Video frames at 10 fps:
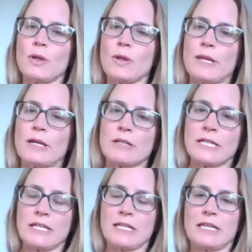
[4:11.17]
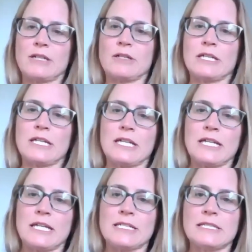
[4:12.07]
there
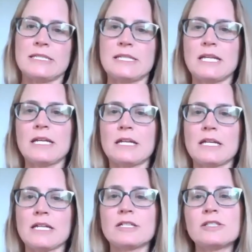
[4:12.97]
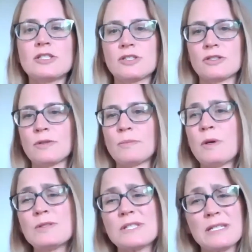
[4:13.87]
is concern,
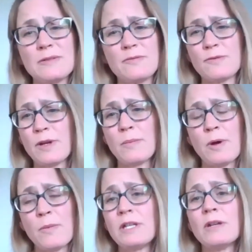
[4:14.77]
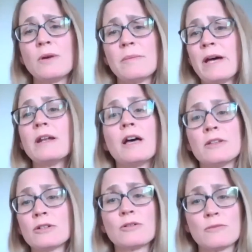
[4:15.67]
mostly from what we know about
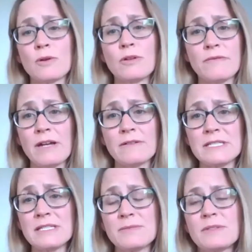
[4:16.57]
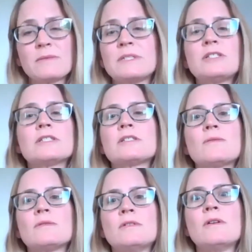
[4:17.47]
other coronaviruses, but we just
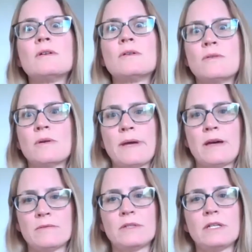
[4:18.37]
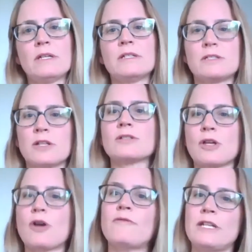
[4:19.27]
don't know about
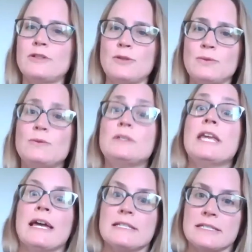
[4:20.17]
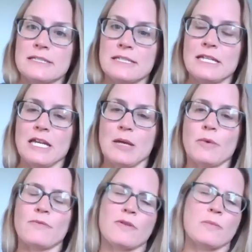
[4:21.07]
SARS-CoV-2 yet.
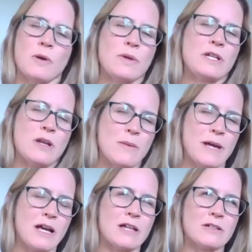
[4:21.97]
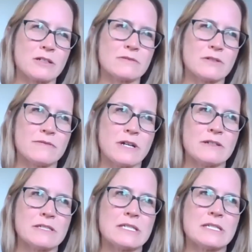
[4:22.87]
But from what we know about other
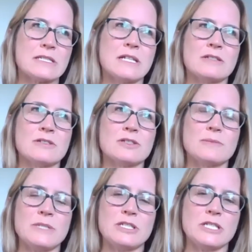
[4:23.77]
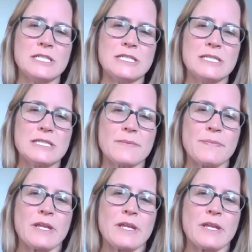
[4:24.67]
coronaviruses and other species,